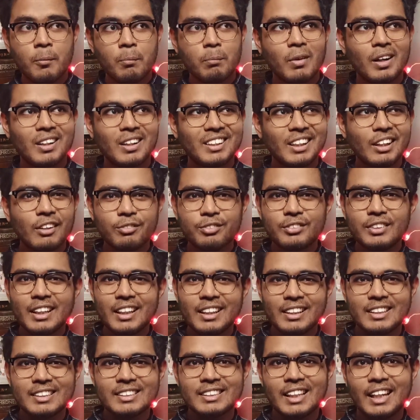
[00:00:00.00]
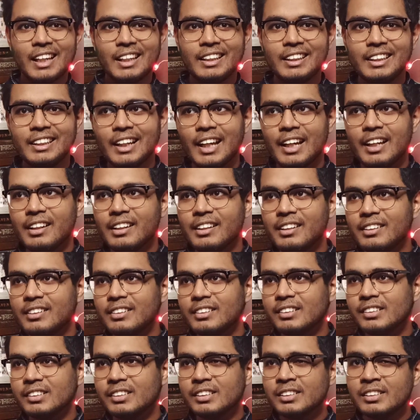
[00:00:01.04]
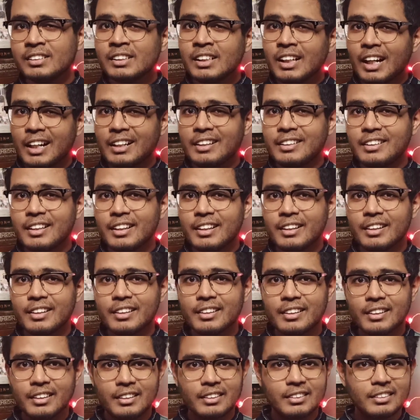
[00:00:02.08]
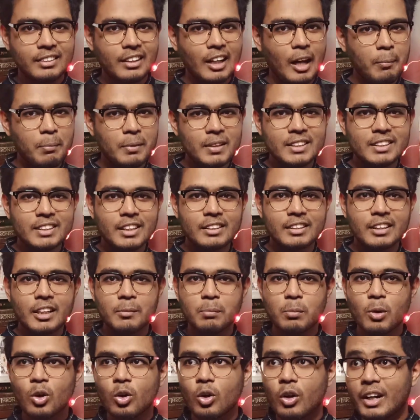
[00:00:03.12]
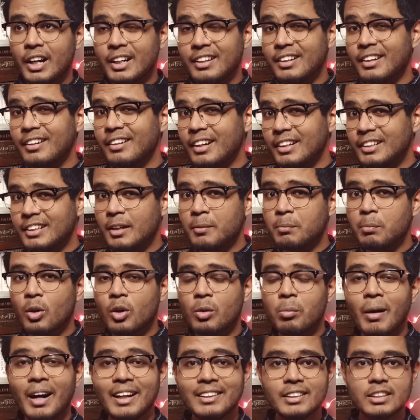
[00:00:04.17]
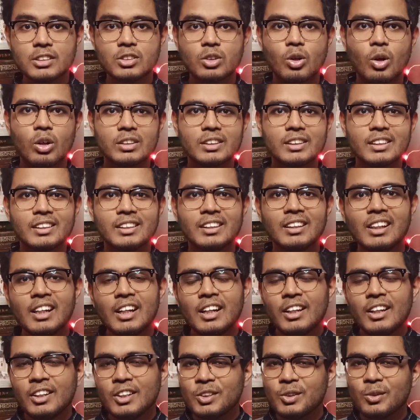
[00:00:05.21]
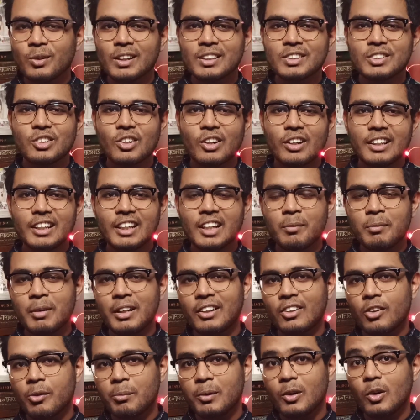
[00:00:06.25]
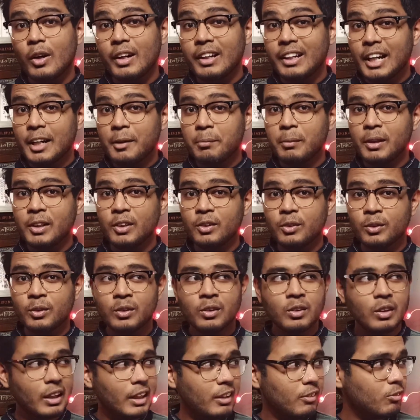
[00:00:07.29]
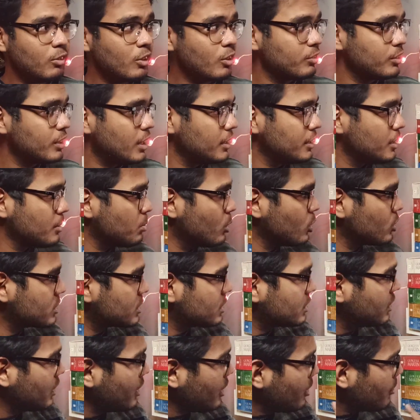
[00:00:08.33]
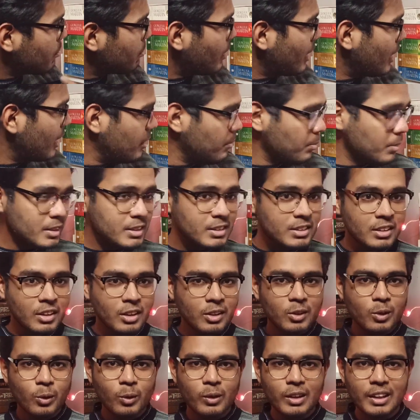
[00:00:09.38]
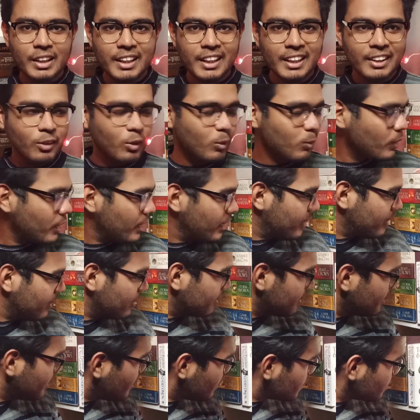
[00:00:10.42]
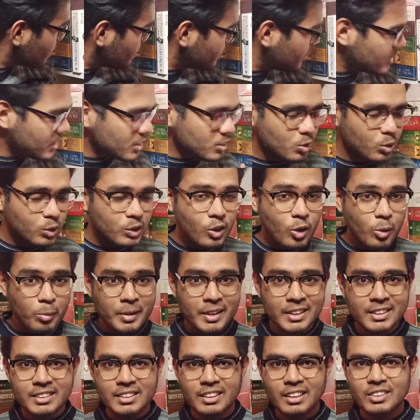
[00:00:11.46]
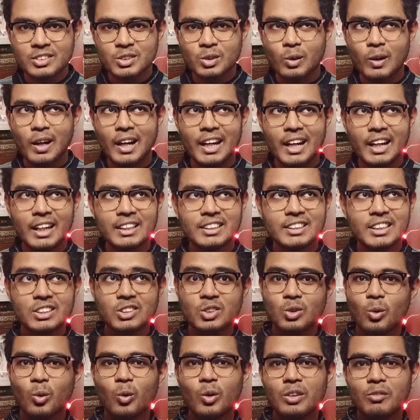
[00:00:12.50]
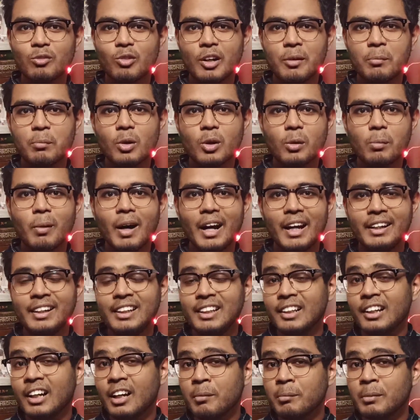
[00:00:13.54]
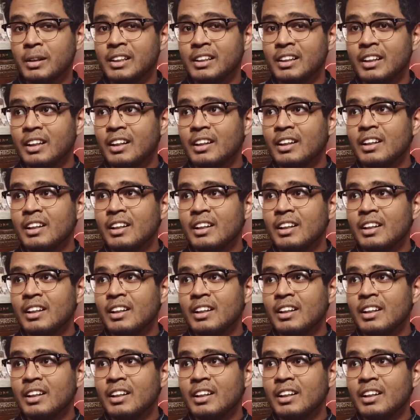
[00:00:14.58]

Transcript: But if there is any like under appreciated book or underrated book by this author, you can surely comment down below and let me know. And one of the other books by him is totally over here. So this is Good Omens. So I just own one book by Neil Gaiman.